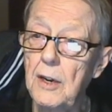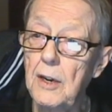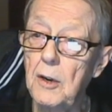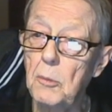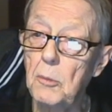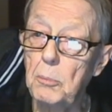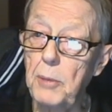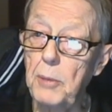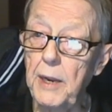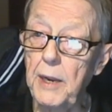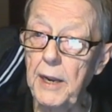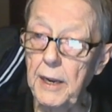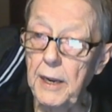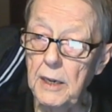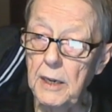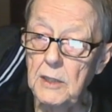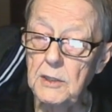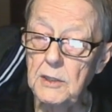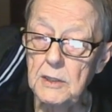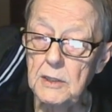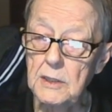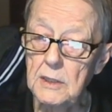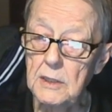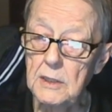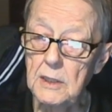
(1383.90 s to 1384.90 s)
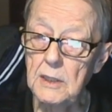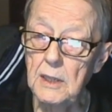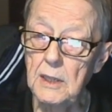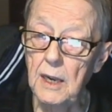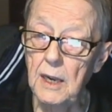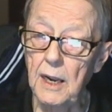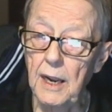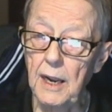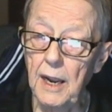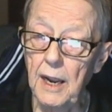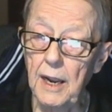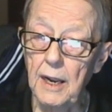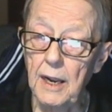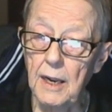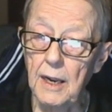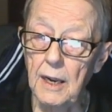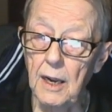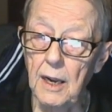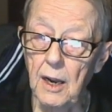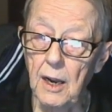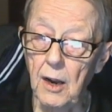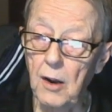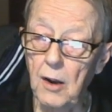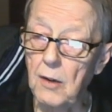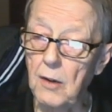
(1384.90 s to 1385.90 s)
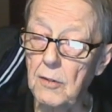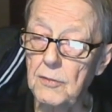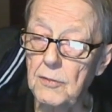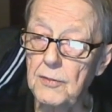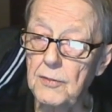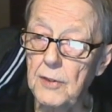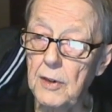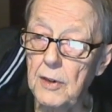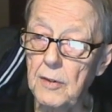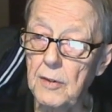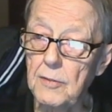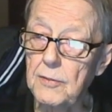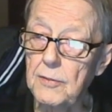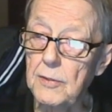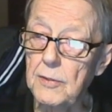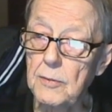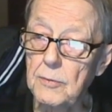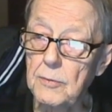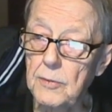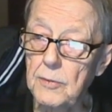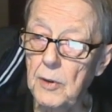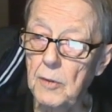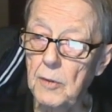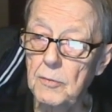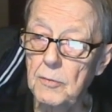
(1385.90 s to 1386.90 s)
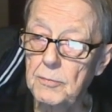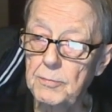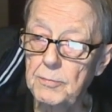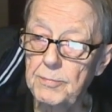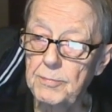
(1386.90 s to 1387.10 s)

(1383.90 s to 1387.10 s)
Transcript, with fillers: peaks of, of, of,